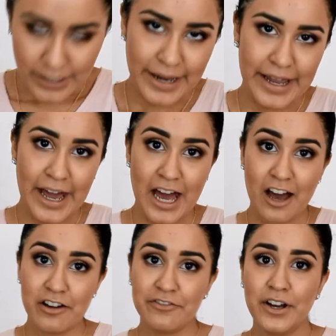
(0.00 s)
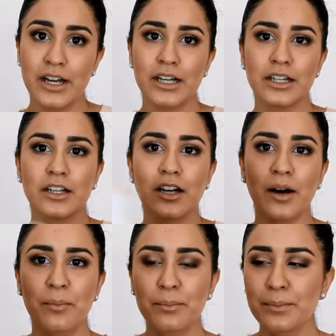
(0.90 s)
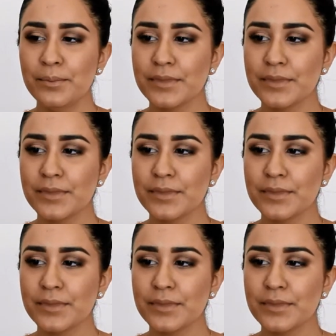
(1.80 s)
I have gum.